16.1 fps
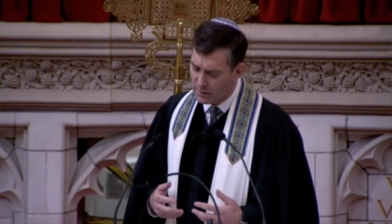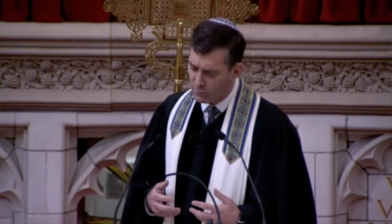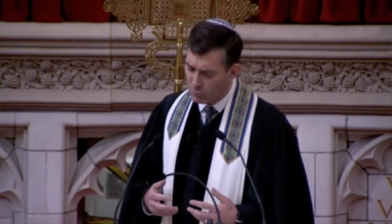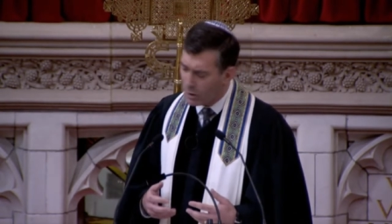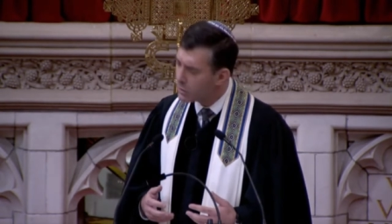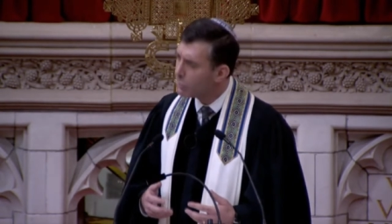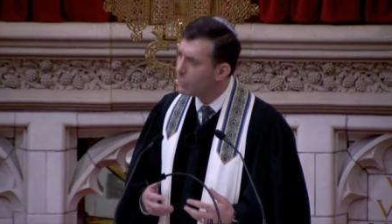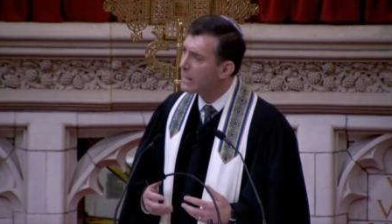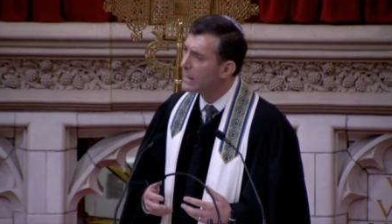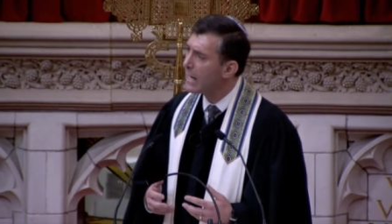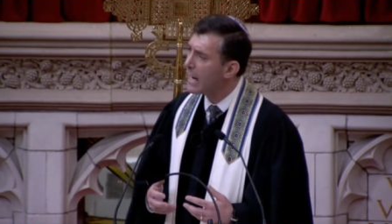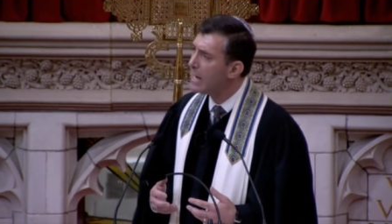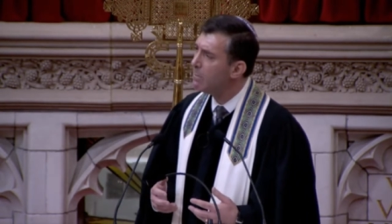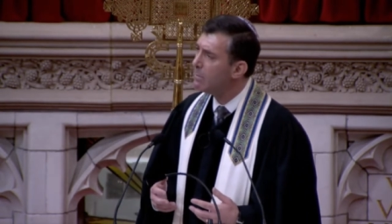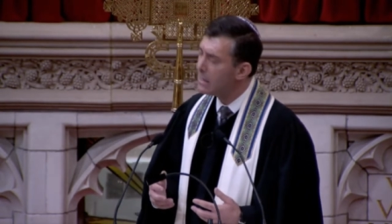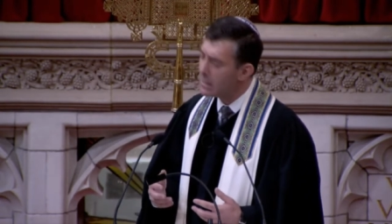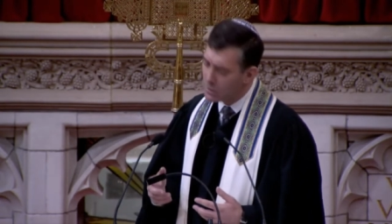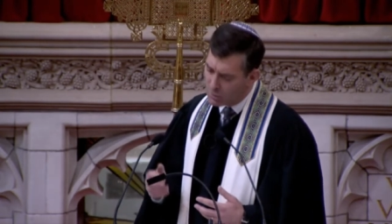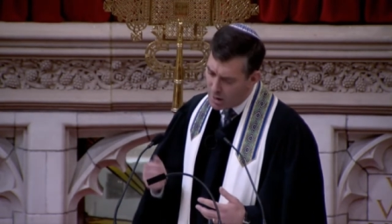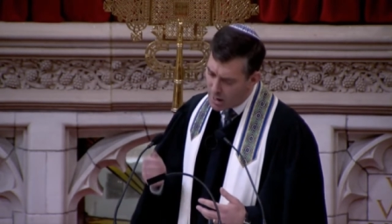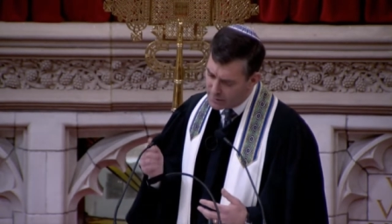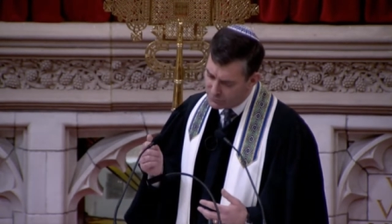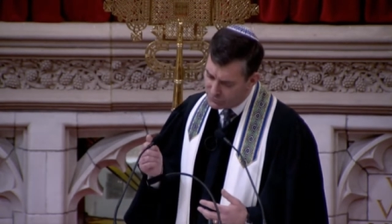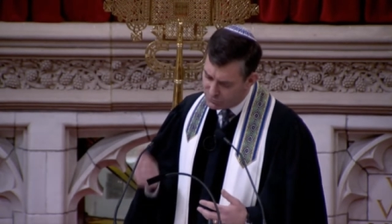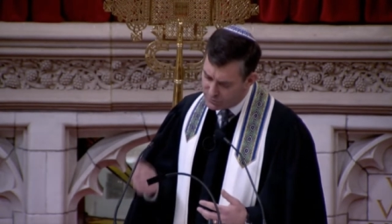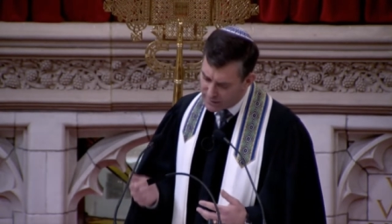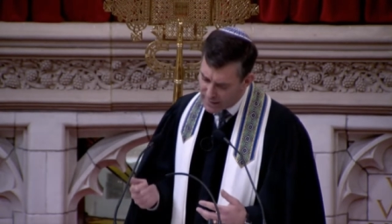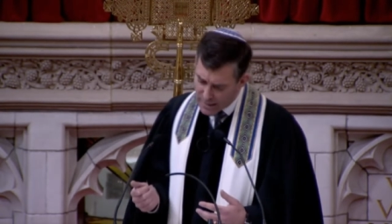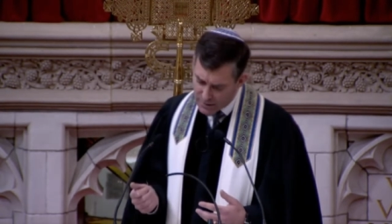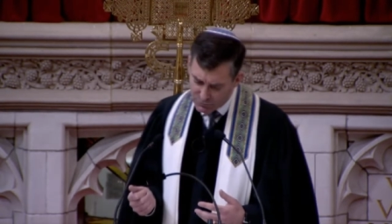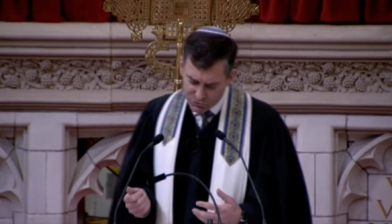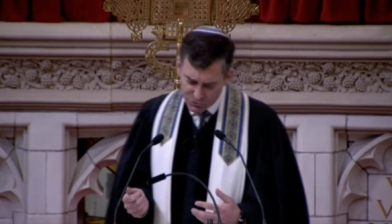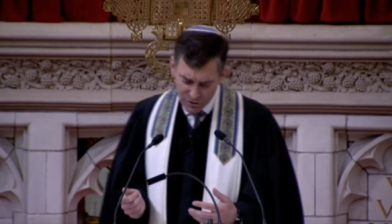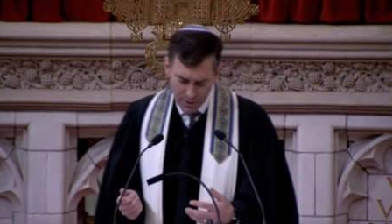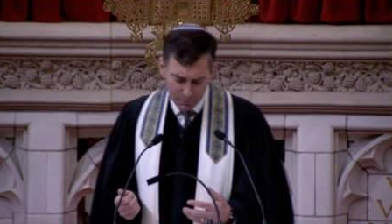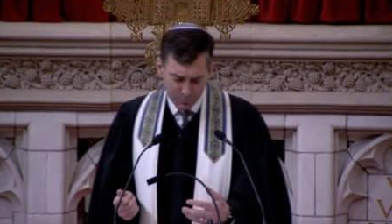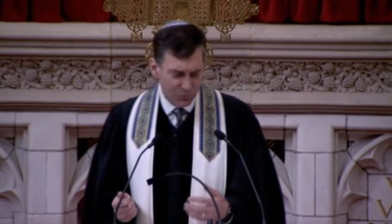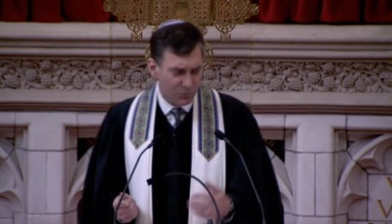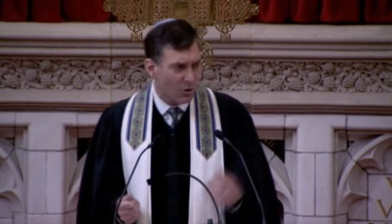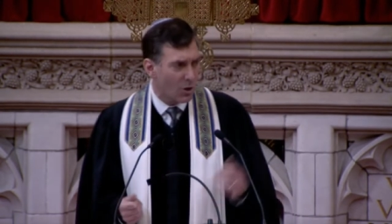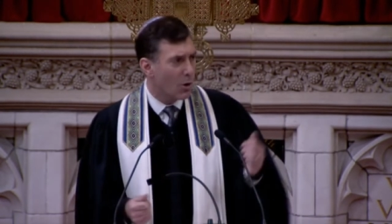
Whether we came here on slave ships